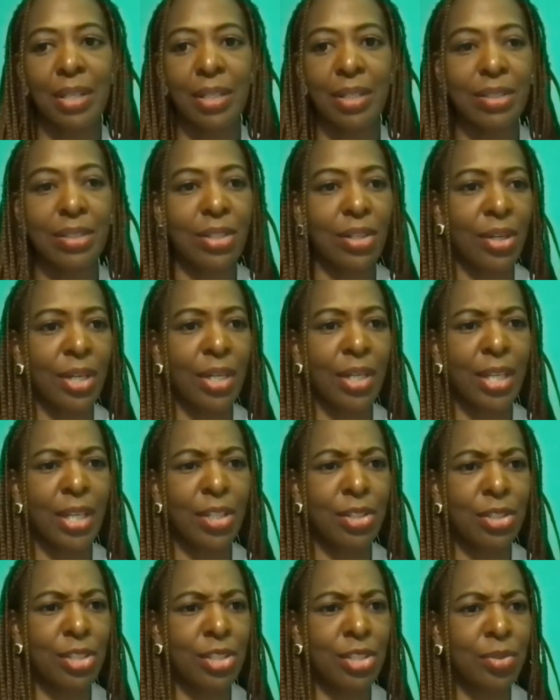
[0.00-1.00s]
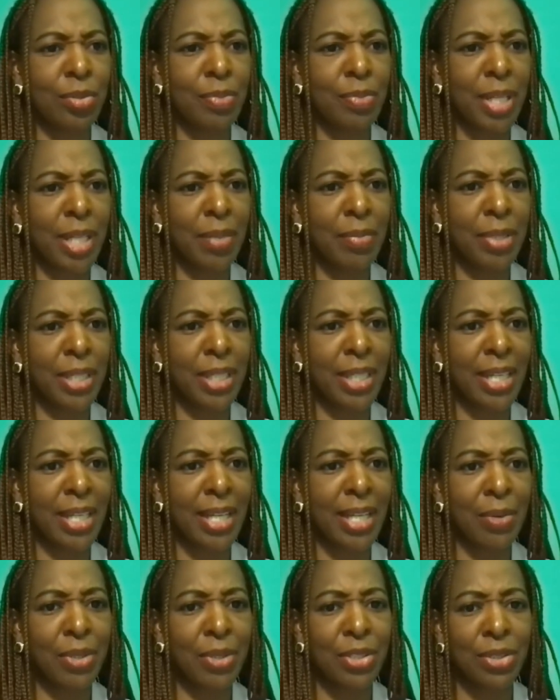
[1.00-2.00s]
Sorry, can you just remind me
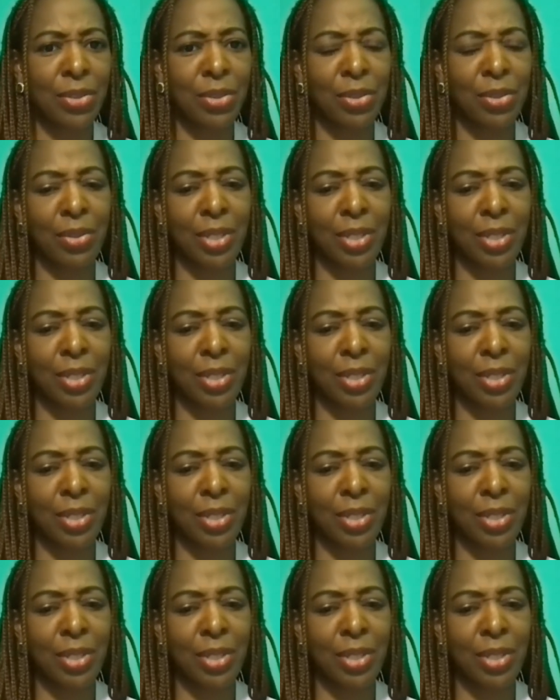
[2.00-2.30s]
again? I was so